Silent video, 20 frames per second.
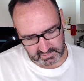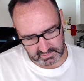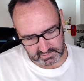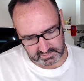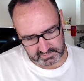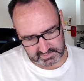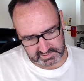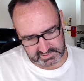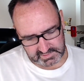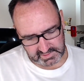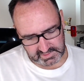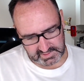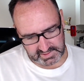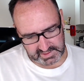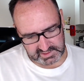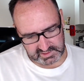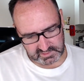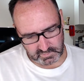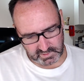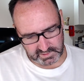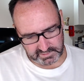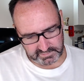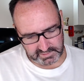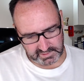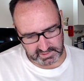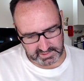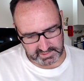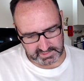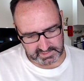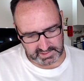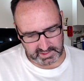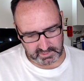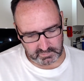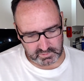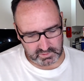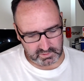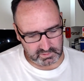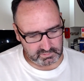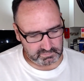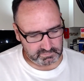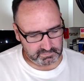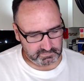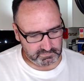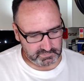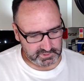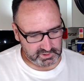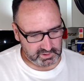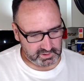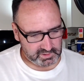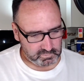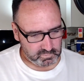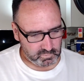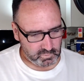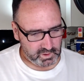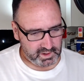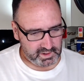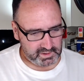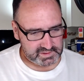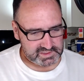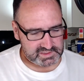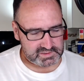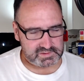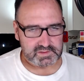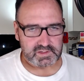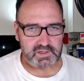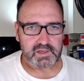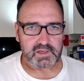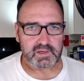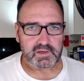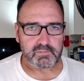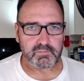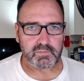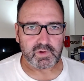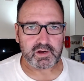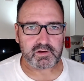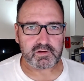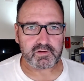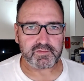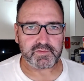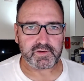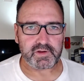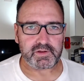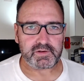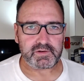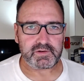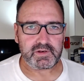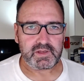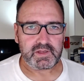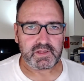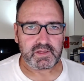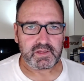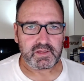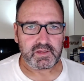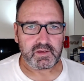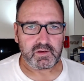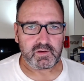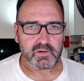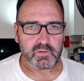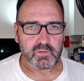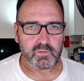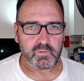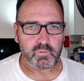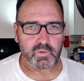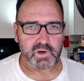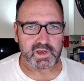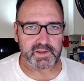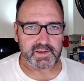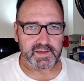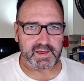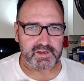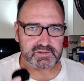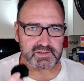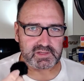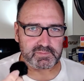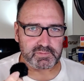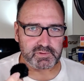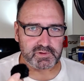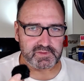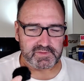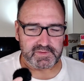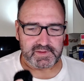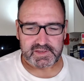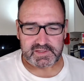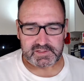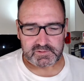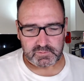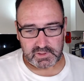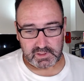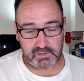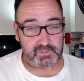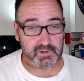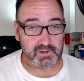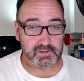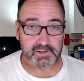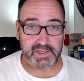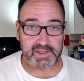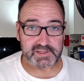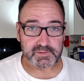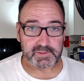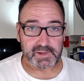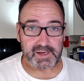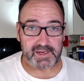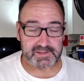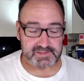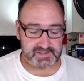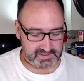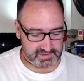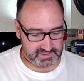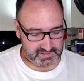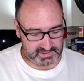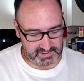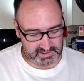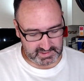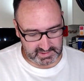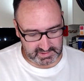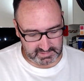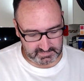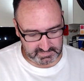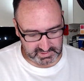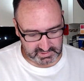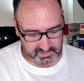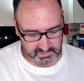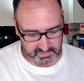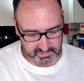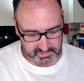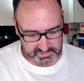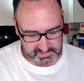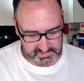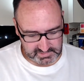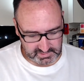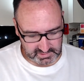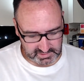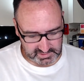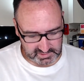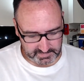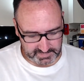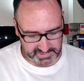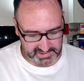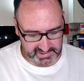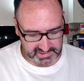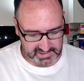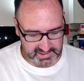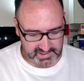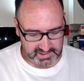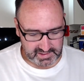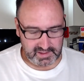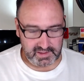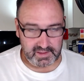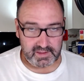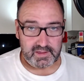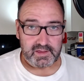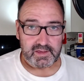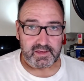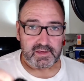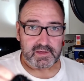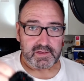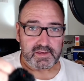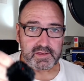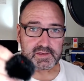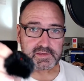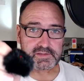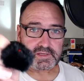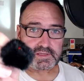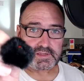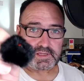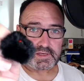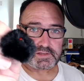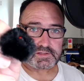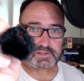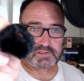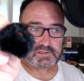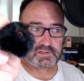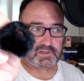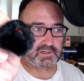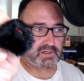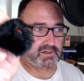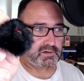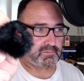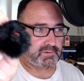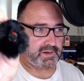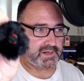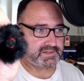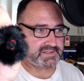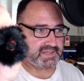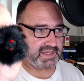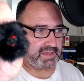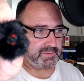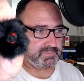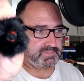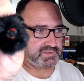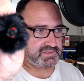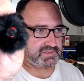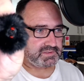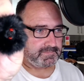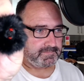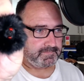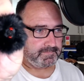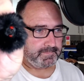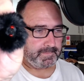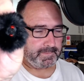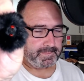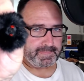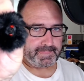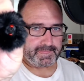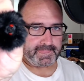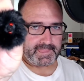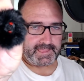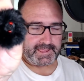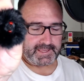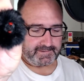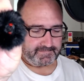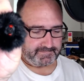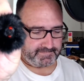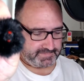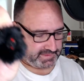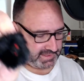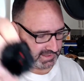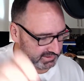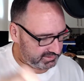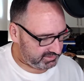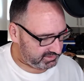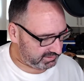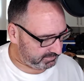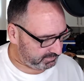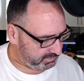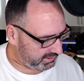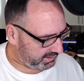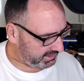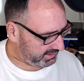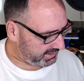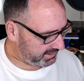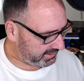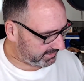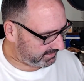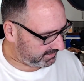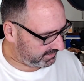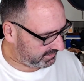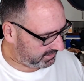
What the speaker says: just in case you're wondering, okay, well, we got wireless microphone, where do you actually put these? Well, I'm glad you asked, because on the back here, see those two little red tabs? They actually plug in